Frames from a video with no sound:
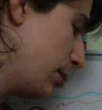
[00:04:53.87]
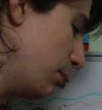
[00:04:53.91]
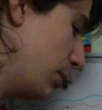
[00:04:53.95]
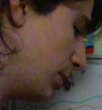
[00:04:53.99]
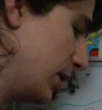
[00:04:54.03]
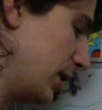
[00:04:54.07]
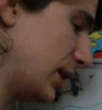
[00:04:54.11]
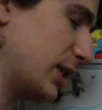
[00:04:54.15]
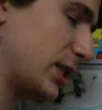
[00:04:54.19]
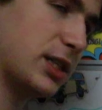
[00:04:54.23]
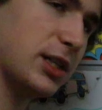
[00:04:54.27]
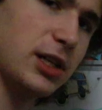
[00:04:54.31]

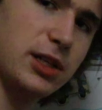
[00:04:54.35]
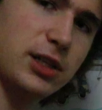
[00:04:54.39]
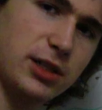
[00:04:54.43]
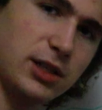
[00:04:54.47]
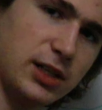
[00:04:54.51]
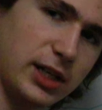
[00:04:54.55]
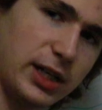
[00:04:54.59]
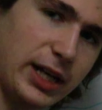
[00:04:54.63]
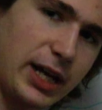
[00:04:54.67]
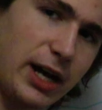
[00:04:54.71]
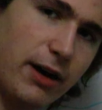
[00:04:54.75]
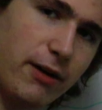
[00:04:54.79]
But this
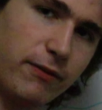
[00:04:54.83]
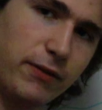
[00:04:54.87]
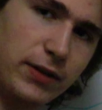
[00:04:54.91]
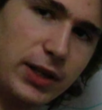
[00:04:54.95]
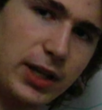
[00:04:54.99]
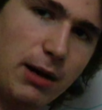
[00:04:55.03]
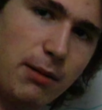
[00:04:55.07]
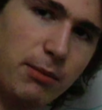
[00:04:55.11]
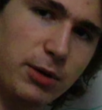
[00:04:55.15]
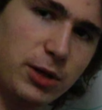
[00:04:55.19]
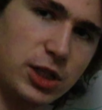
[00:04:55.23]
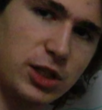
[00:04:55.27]
doesn't account for
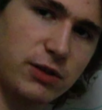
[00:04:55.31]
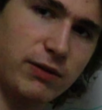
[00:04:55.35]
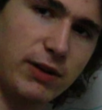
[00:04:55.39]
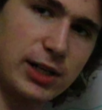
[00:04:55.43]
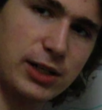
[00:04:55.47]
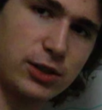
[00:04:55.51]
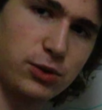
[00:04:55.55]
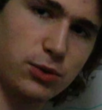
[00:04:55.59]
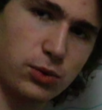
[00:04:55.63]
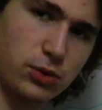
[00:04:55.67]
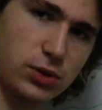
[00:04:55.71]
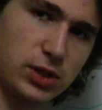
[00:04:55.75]
that much of
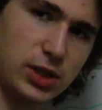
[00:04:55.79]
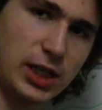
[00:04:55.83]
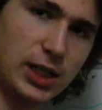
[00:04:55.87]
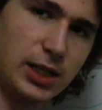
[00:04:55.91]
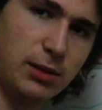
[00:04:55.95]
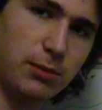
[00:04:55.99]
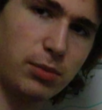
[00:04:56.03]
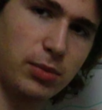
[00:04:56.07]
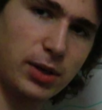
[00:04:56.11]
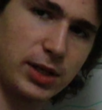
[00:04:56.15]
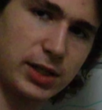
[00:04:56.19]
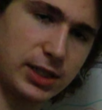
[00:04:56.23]
actual
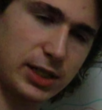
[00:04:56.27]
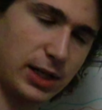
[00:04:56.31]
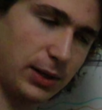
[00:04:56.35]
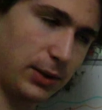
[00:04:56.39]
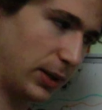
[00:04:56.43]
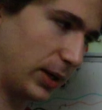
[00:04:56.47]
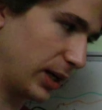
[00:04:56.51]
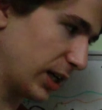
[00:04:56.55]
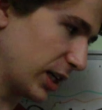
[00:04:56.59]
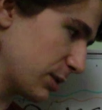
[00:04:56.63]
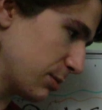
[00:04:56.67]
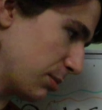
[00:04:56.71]
sleep, as
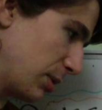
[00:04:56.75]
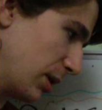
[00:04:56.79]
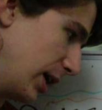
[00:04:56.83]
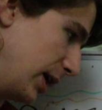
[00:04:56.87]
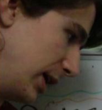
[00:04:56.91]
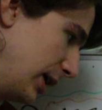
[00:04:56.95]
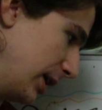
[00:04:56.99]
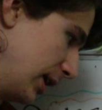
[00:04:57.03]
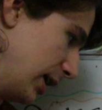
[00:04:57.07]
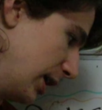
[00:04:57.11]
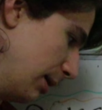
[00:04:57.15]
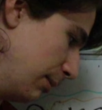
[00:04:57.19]
I'll
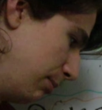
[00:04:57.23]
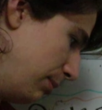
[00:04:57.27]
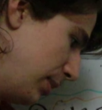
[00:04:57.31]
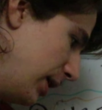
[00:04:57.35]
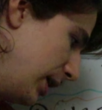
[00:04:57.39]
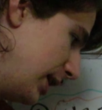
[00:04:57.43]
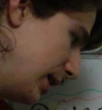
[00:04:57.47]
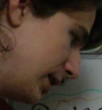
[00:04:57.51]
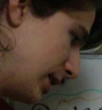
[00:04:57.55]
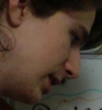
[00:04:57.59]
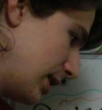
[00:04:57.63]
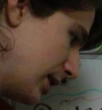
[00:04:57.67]
explain in a
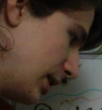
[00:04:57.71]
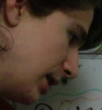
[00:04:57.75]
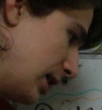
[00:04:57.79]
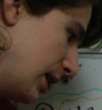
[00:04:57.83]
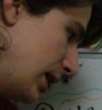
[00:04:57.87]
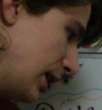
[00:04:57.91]
bit.